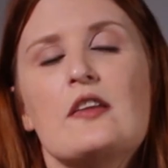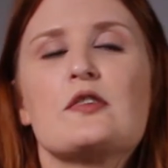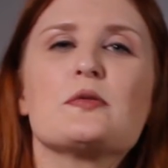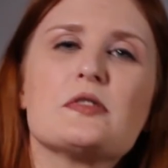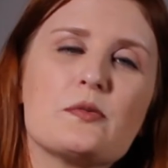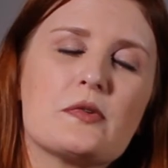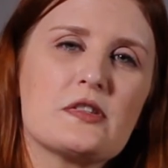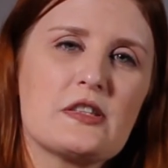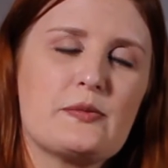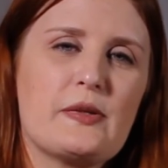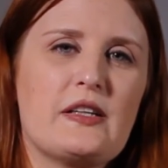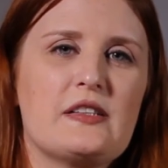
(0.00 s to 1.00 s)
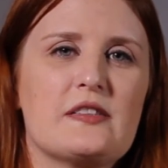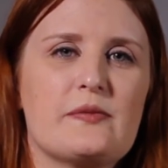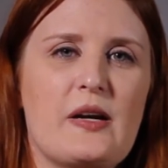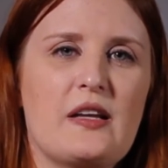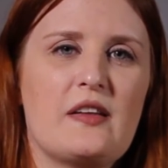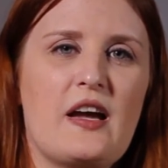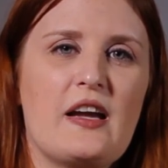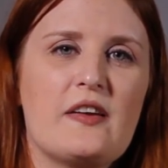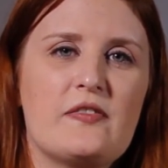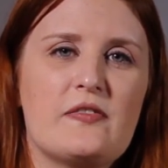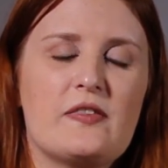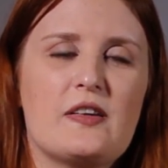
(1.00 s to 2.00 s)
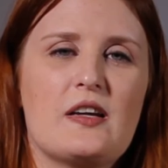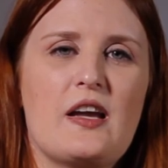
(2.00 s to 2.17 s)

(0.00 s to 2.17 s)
This was the worst experience of my life.